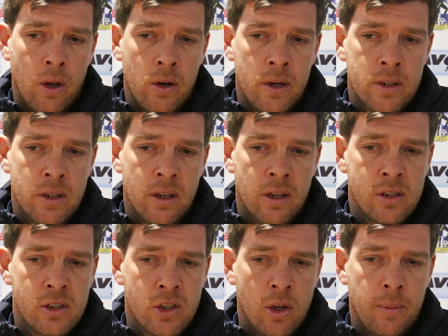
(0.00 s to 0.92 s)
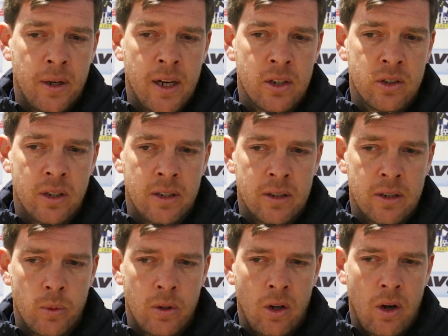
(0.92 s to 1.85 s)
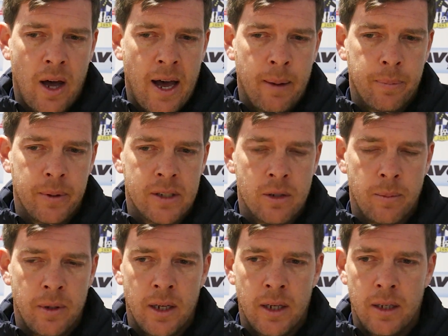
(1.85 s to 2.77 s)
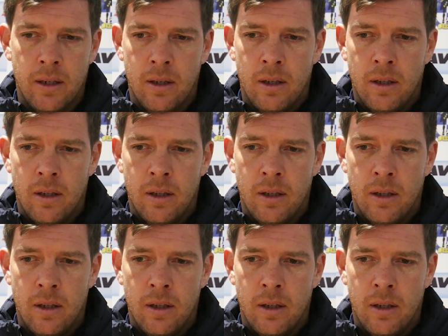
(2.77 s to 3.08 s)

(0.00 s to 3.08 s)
there is in the determination is we're not happy to be